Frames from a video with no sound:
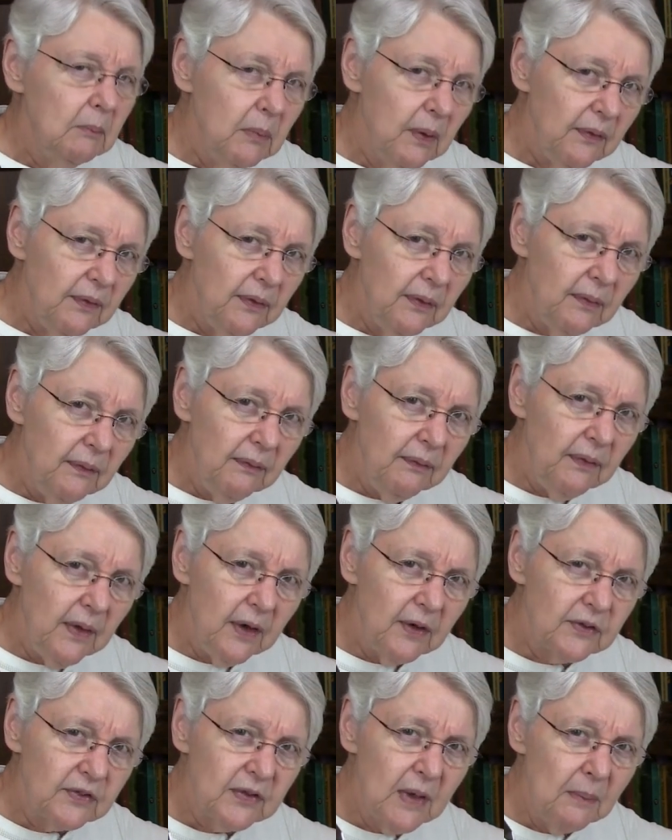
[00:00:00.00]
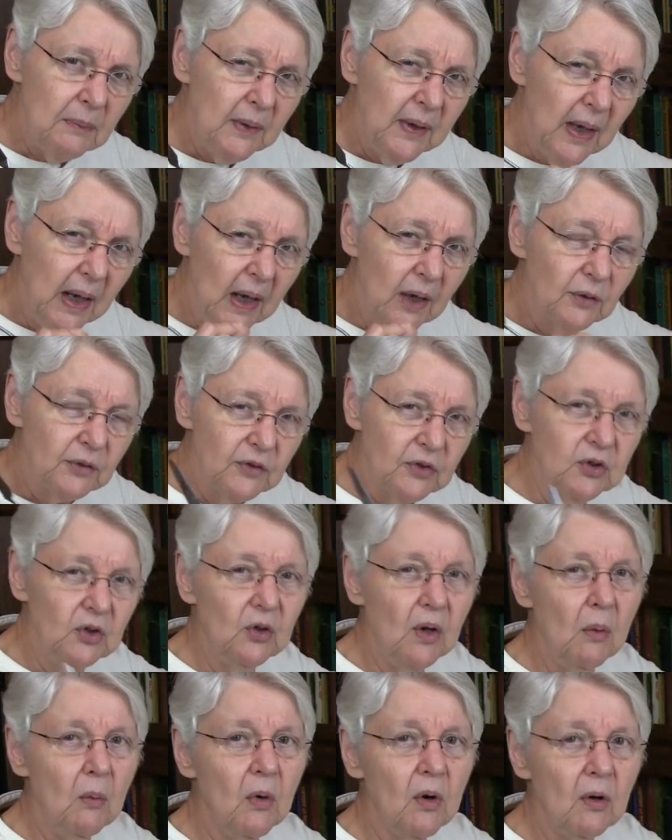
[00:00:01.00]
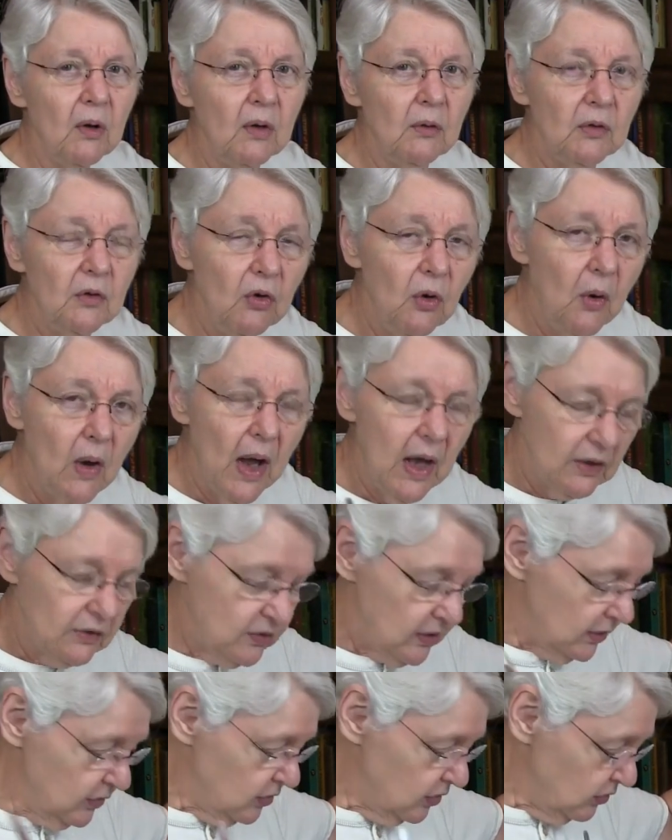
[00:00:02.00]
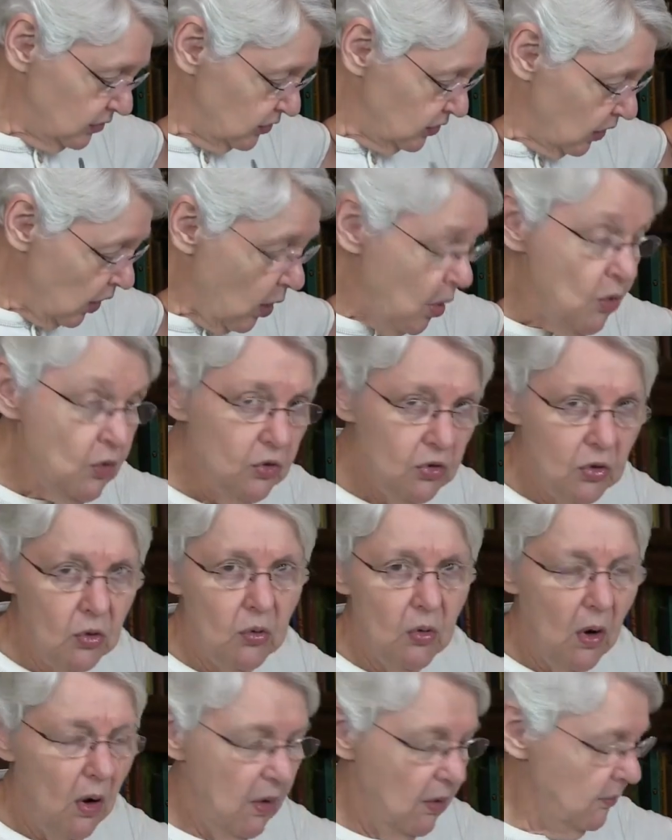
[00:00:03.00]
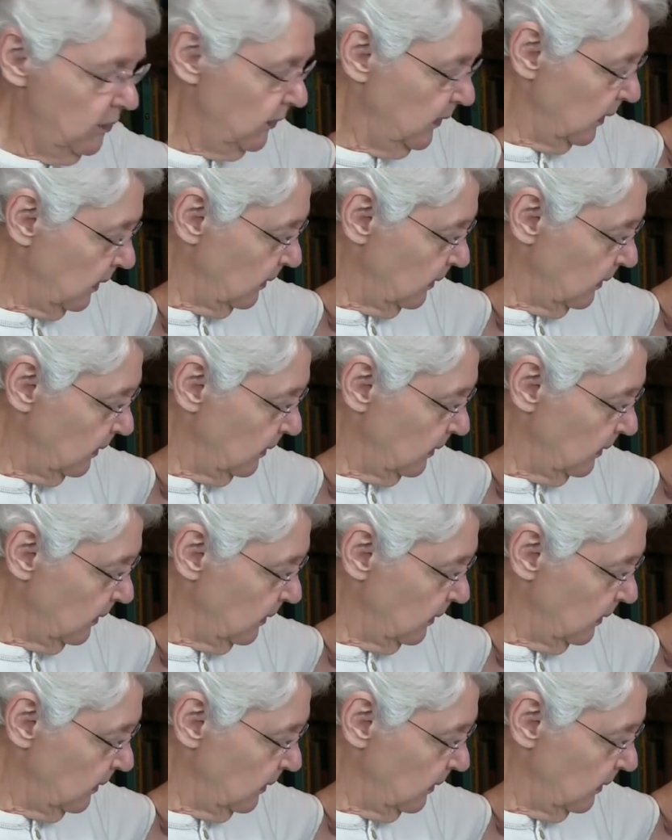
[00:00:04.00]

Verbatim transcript: But there's something else too I want to actually show you on